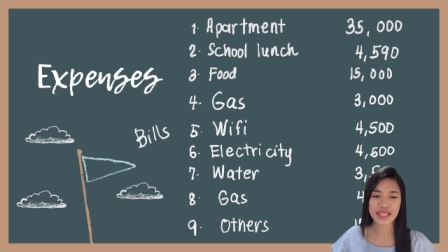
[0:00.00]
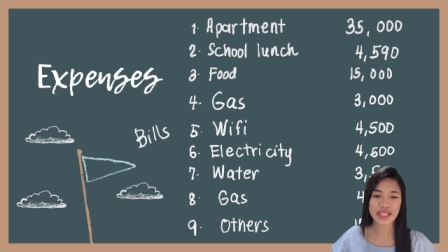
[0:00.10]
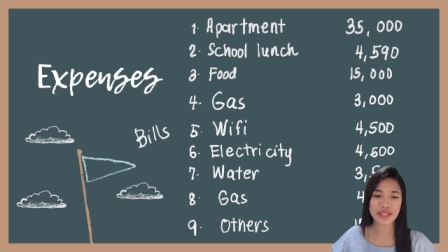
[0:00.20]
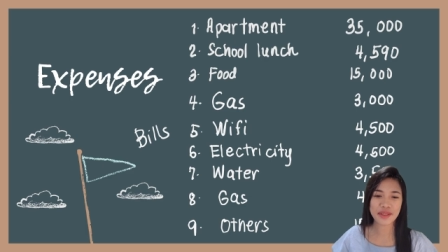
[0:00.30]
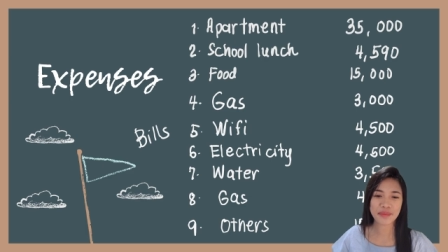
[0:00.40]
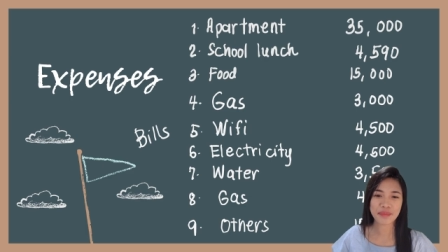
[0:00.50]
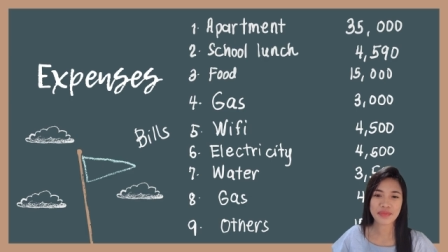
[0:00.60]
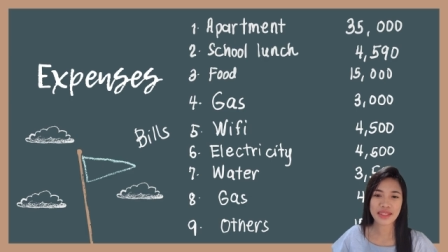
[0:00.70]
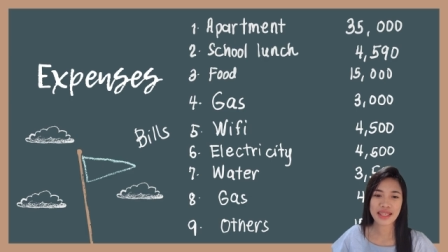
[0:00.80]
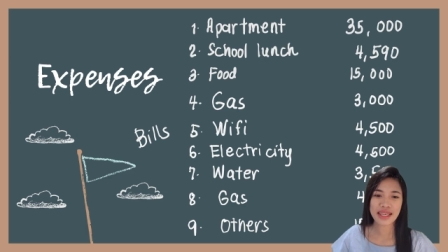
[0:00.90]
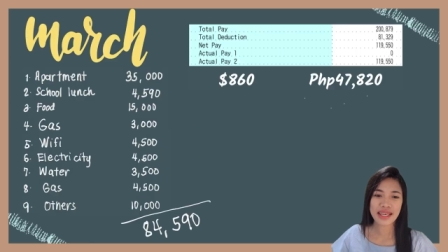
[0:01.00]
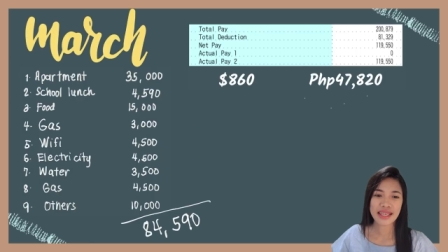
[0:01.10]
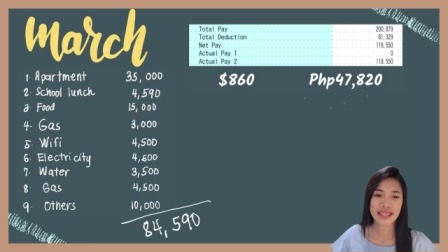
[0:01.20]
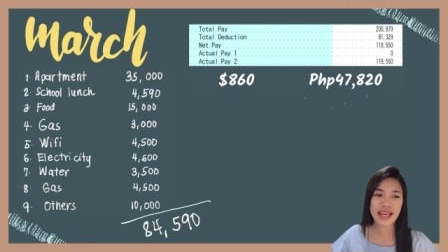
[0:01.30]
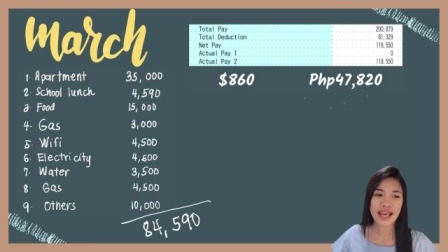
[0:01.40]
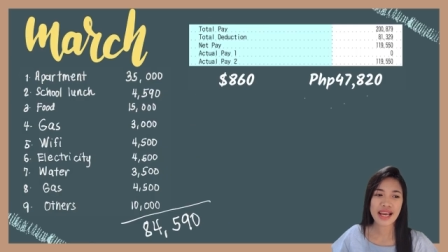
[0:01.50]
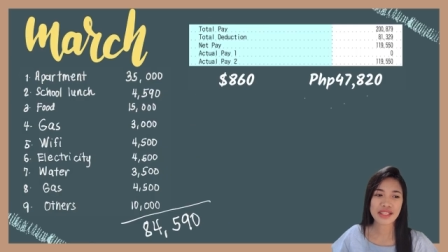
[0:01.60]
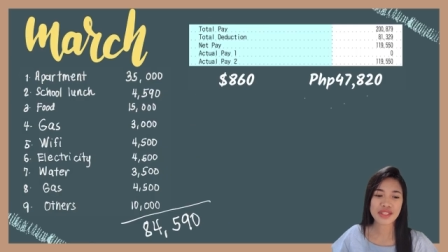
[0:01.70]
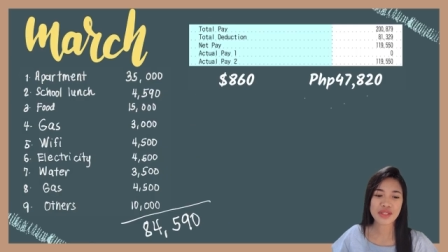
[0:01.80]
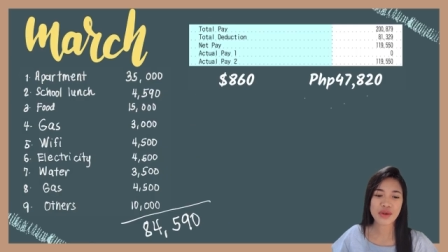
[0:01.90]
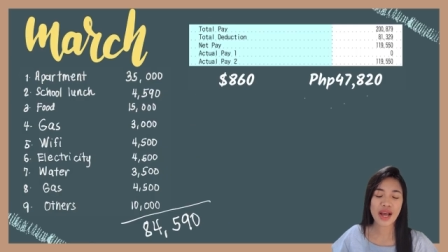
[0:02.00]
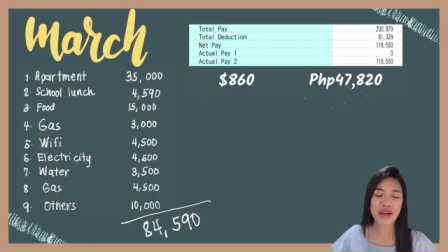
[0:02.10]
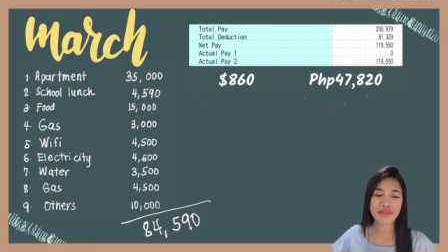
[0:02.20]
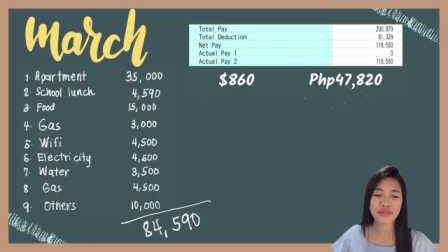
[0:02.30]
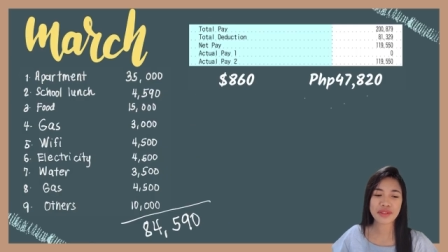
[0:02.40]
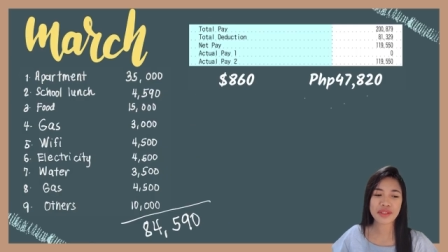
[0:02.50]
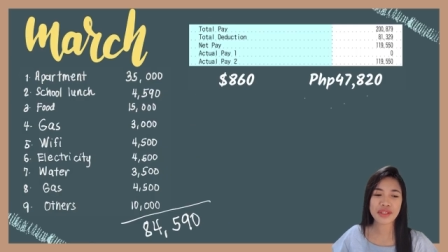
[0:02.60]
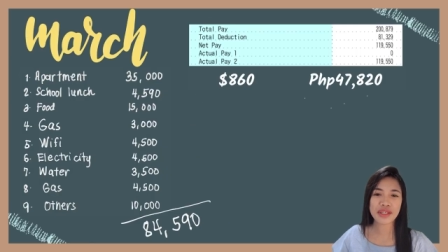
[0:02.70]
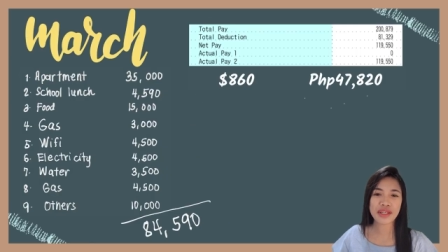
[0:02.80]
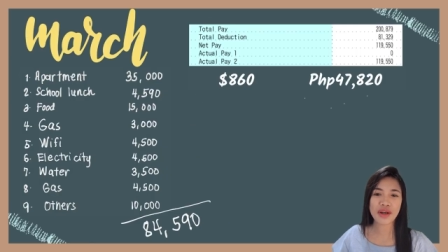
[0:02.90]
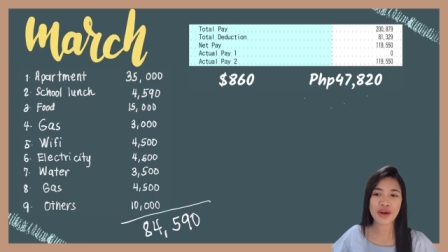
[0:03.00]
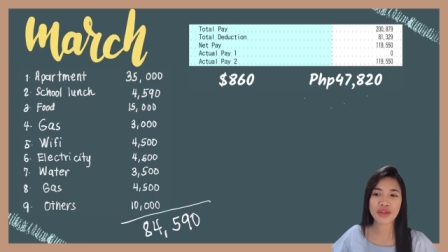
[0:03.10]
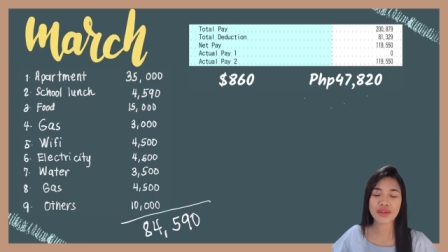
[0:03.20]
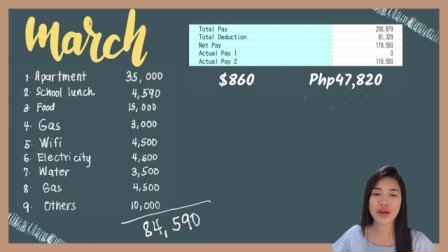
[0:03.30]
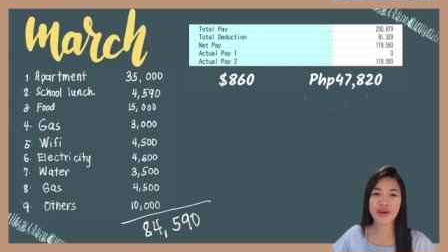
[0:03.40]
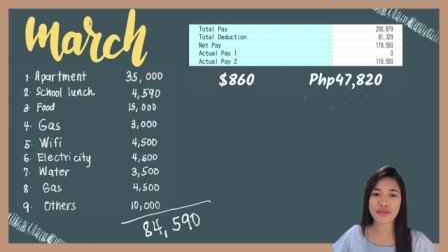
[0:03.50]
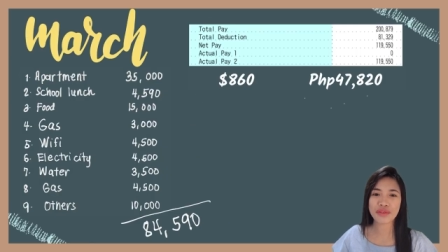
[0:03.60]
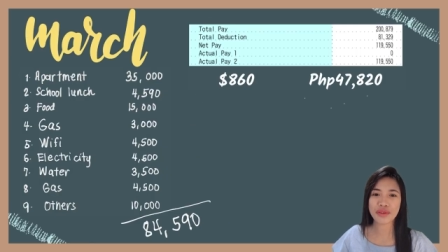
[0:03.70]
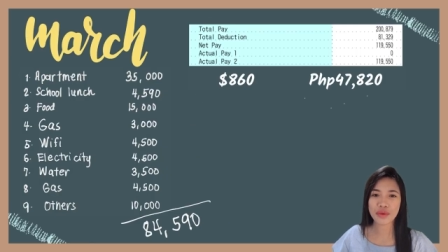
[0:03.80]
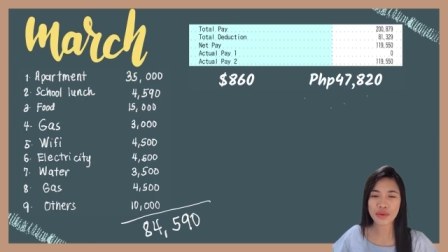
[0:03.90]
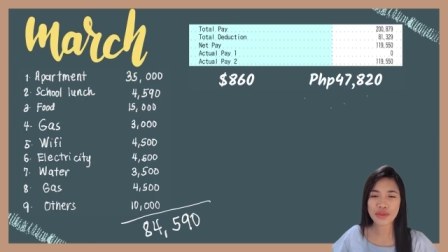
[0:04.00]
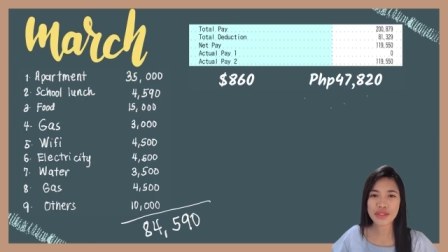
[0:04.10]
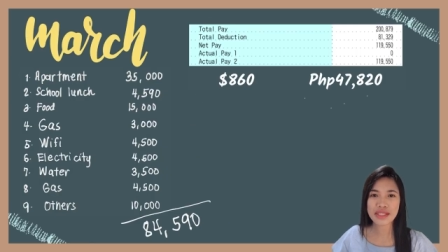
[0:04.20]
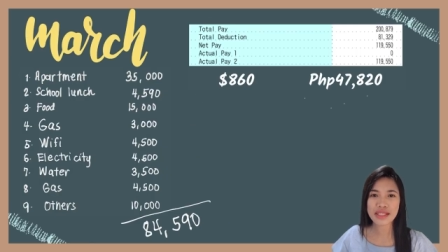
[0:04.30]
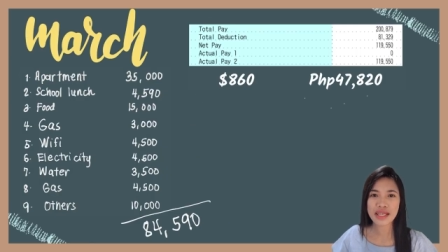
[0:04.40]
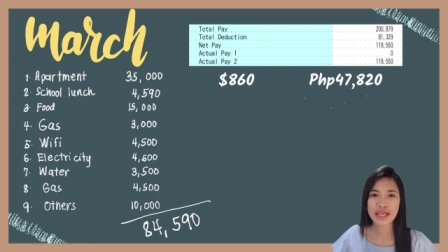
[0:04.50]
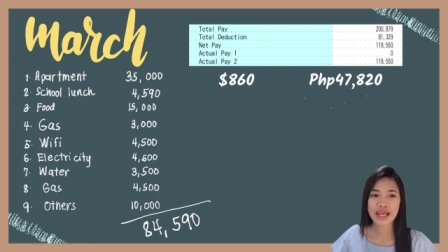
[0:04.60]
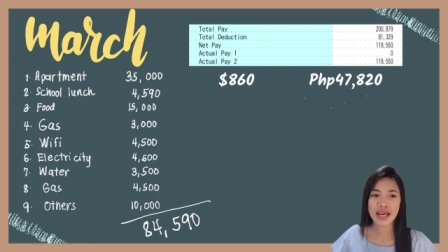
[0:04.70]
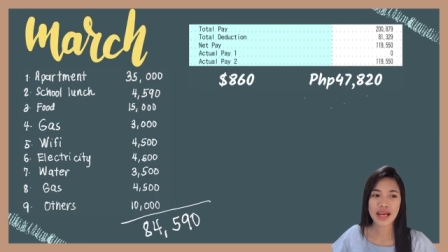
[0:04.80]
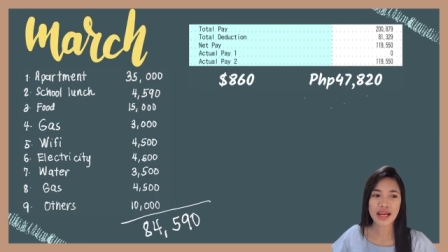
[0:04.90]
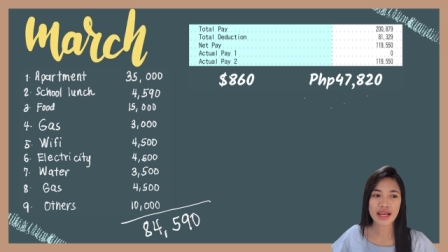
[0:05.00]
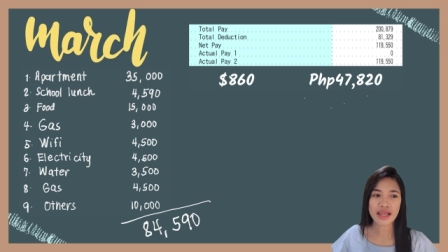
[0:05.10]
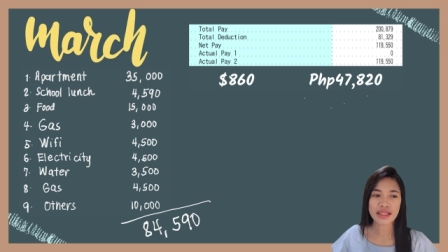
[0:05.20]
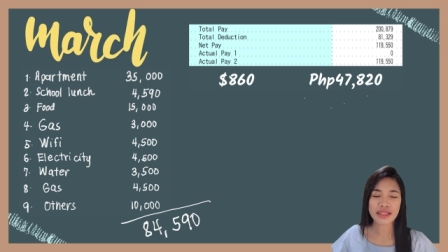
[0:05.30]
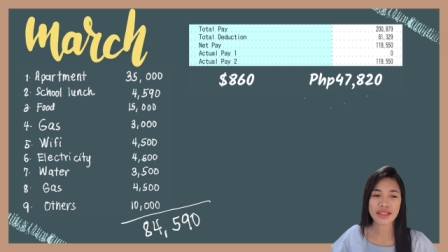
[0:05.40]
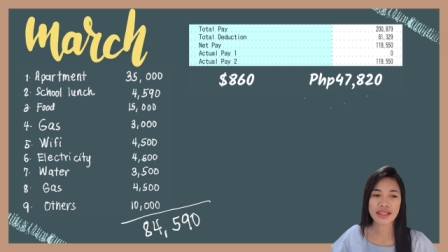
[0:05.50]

earlier. Yeah, so after all of those uh,